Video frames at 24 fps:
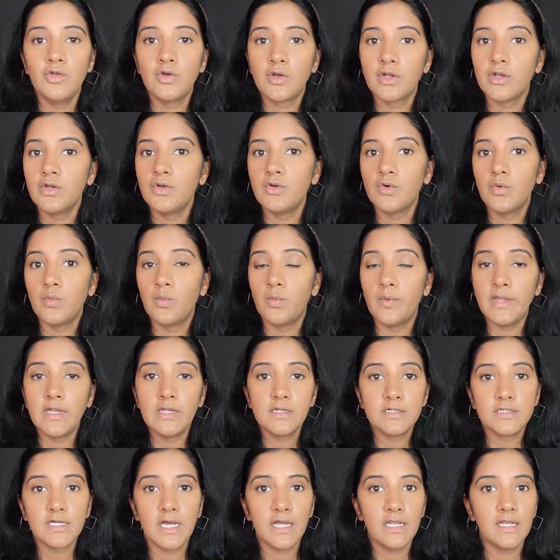You can do
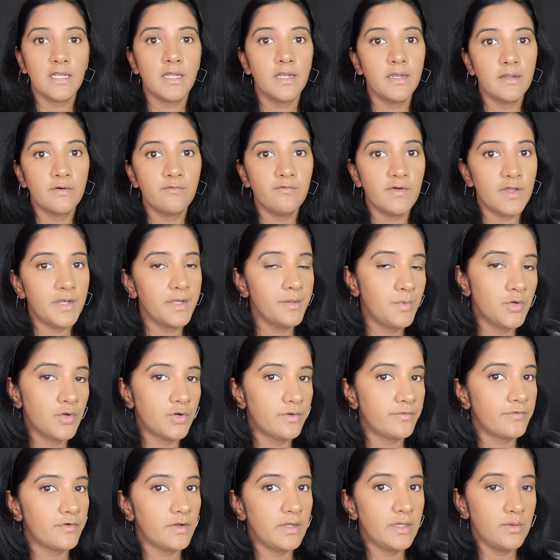winged eyeliner very
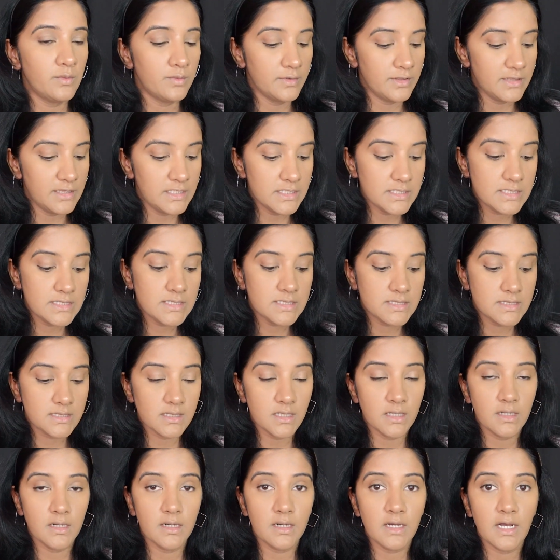beautifully with this
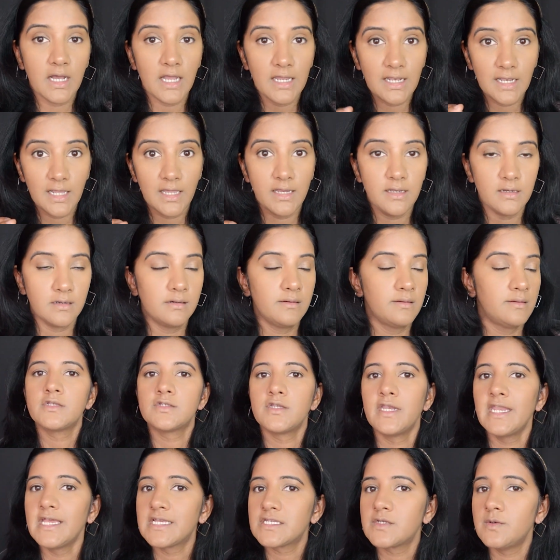eyeliner.
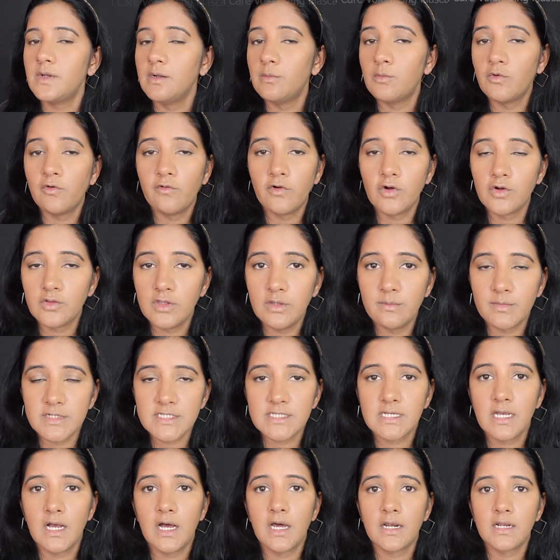So next we move on to the
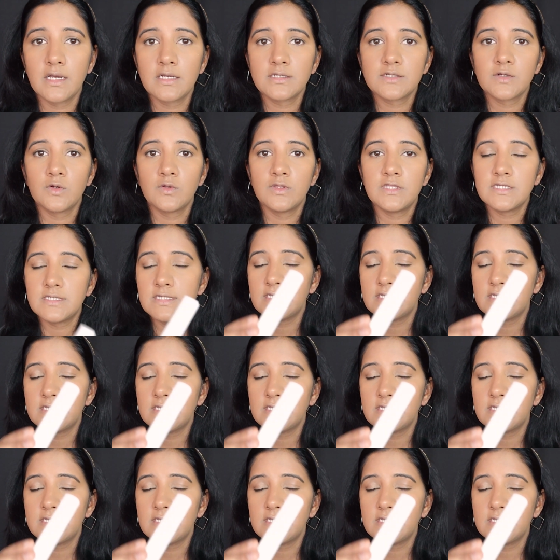mascara. So this